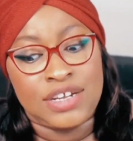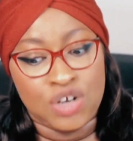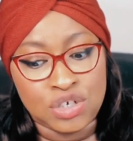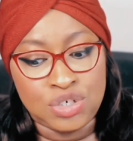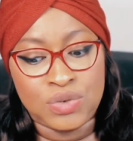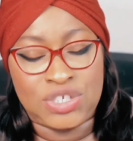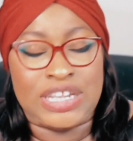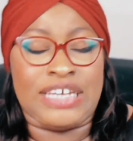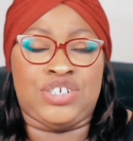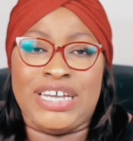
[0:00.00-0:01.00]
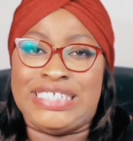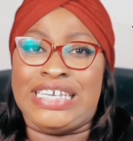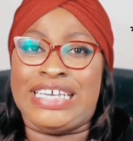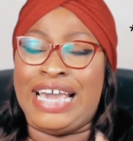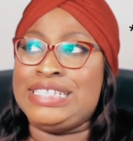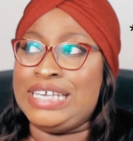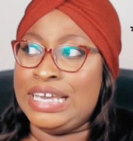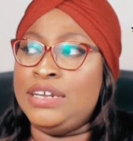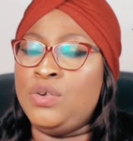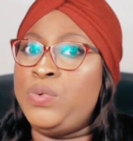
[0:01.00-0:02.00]
Dongju was like trying to get
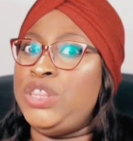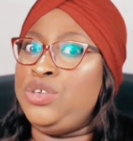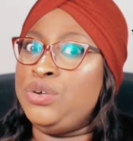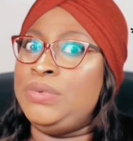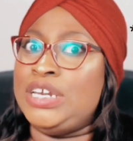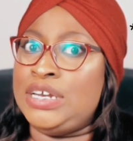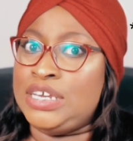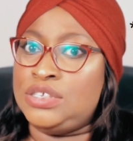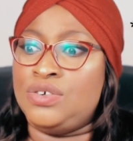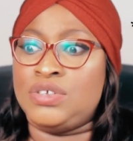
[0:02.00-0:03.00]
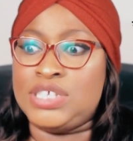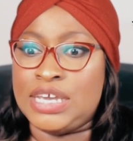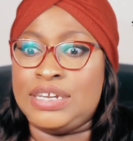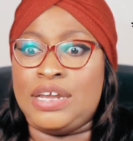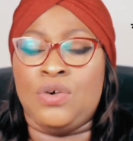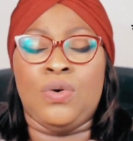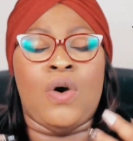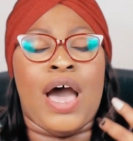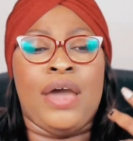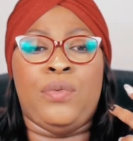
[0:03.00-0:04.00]
in with Yumin and Hye-sung, saying that,
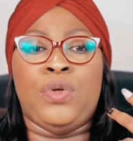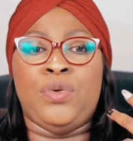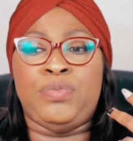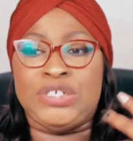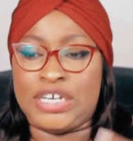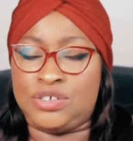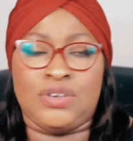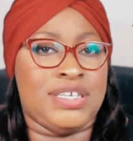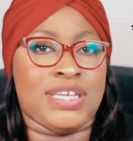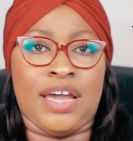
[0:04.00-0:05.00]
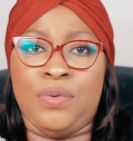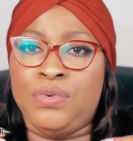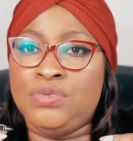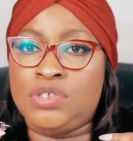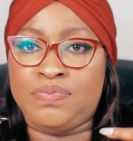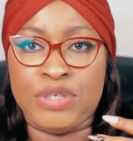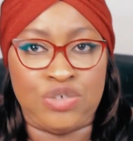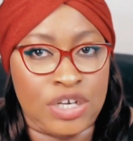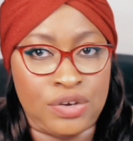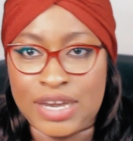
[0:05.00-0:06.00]
oh, I will protect you guys, I won't
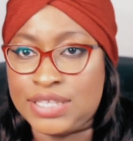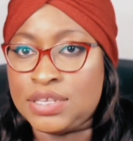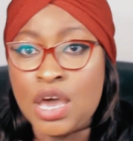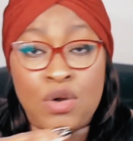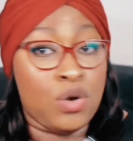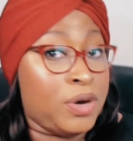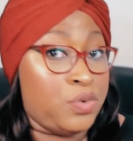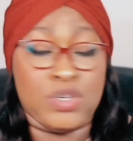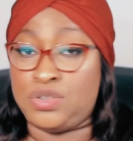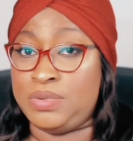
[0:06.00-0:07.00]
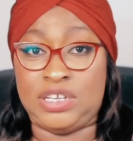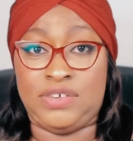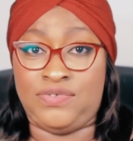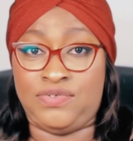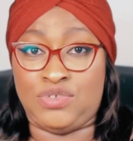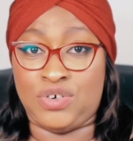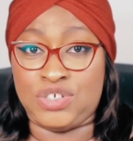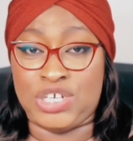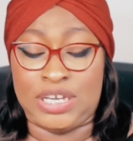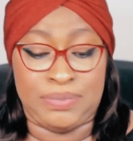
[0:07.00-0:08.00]
betray you guys. Nobody wants to believe
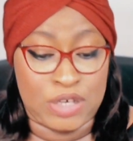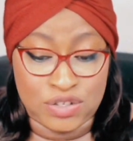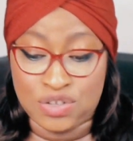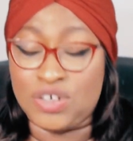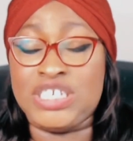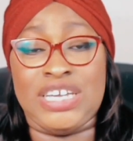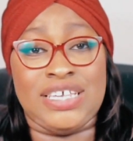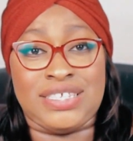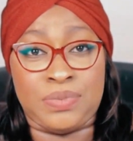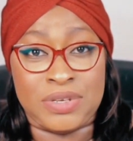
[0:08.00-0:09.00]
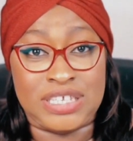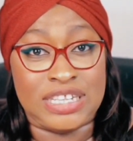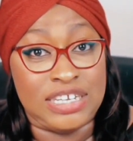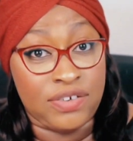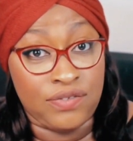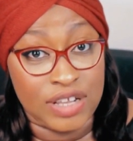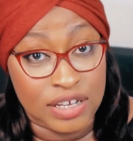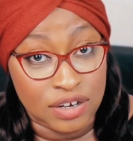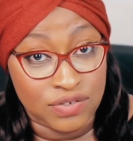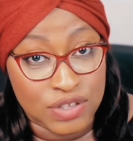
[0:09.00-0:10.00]
Dongju because Dongju is supposedly the
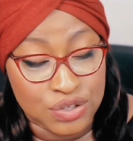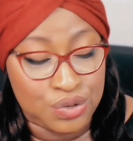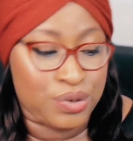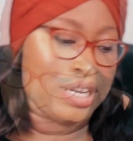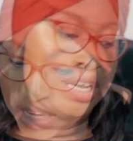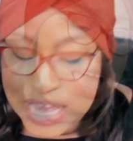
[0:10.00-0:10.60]
villain of the story.